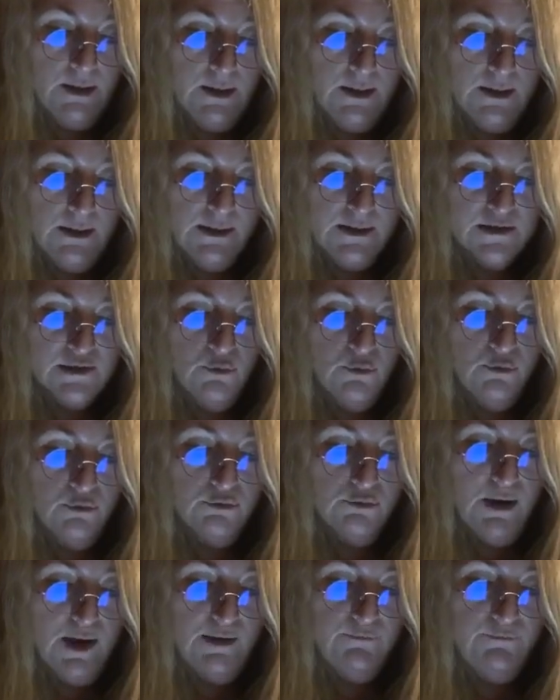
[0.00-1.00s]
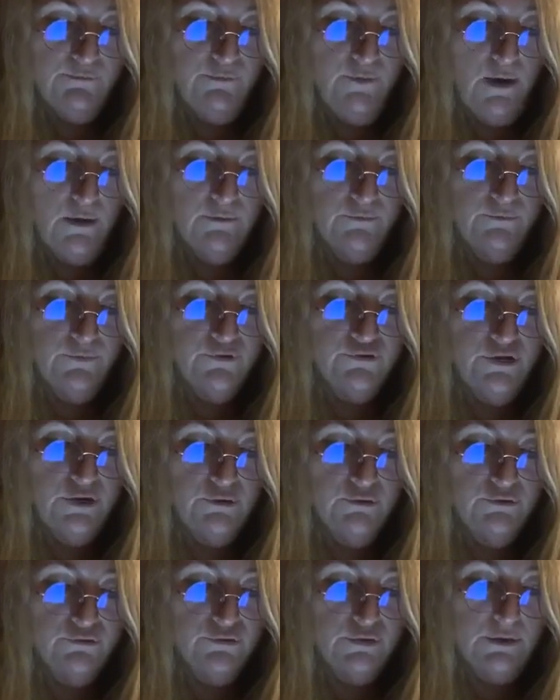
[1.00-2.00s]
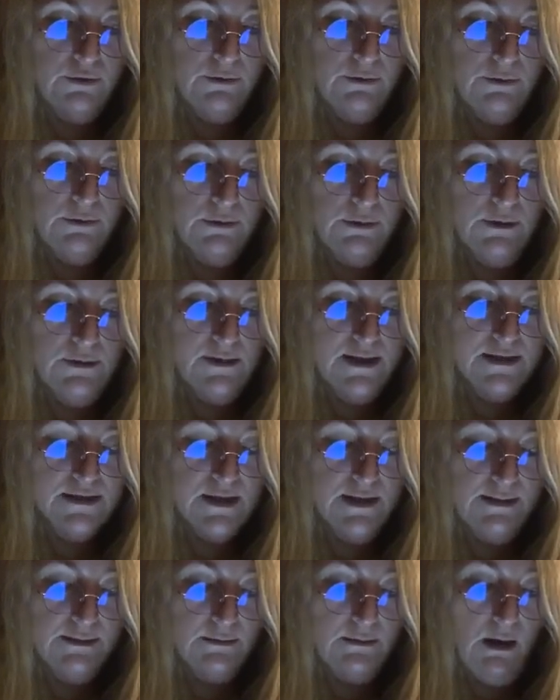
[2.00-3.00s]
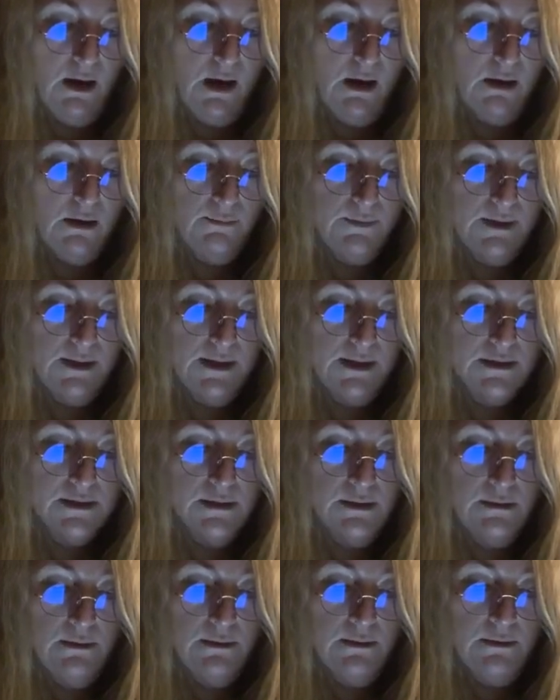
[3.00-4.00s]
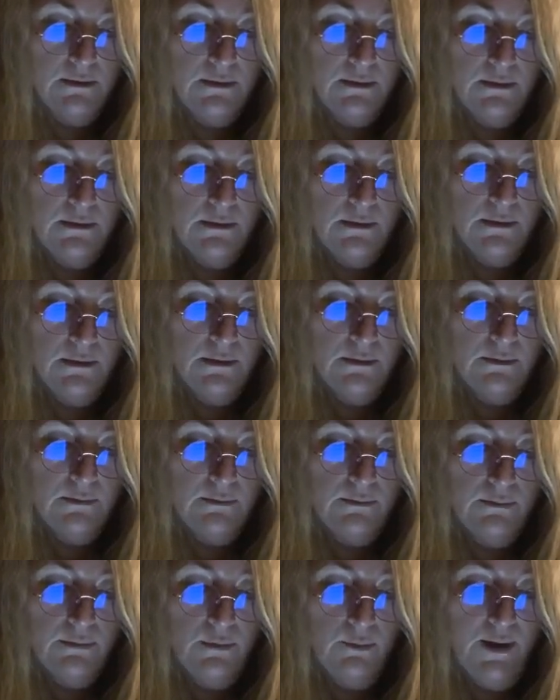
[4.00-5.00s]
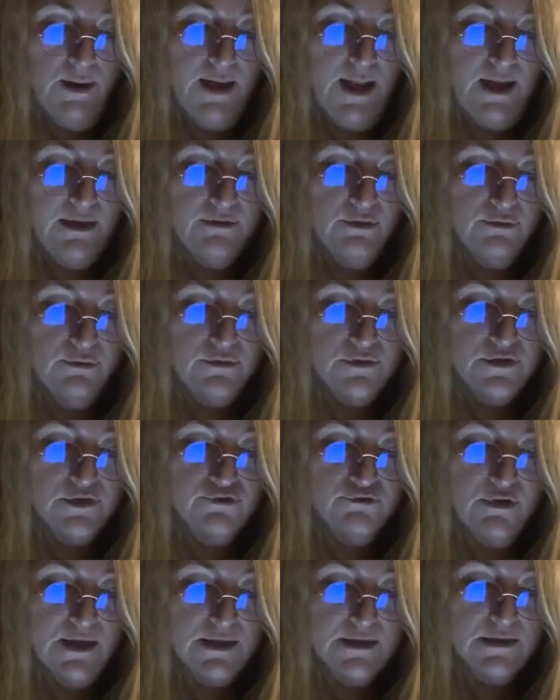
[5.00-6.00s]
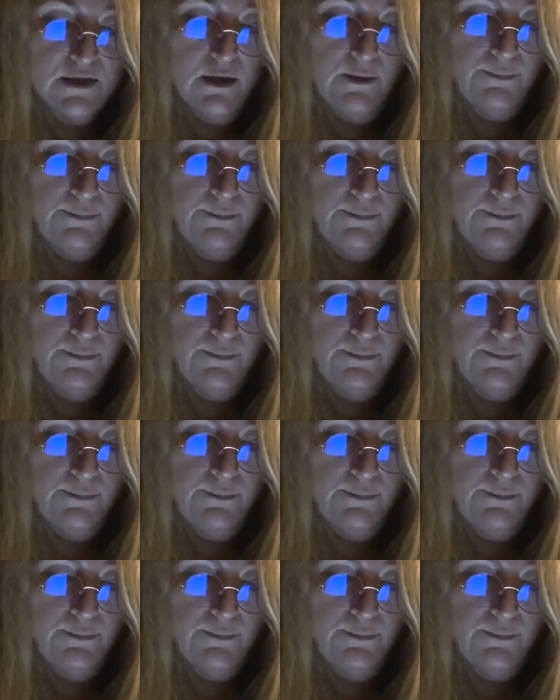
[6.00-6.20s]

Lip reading: It's all great fun for children, and there's little harm in it. But when adults dress up